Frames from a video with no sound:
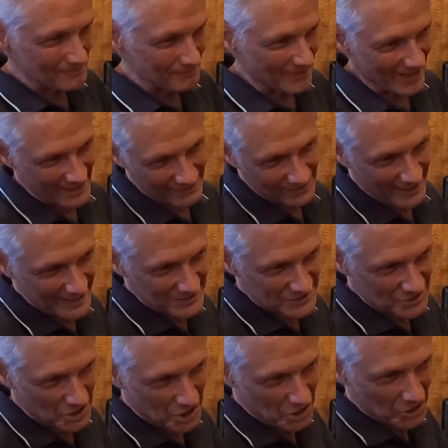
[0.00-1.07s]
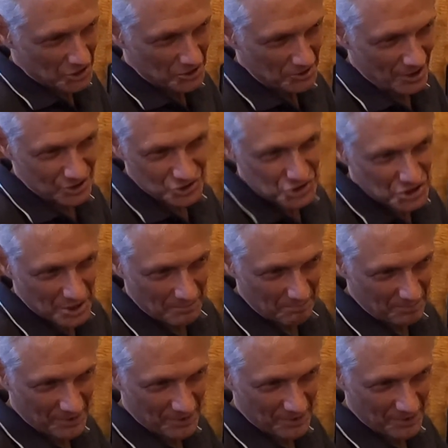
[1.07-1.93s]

I'd like to call it a ship,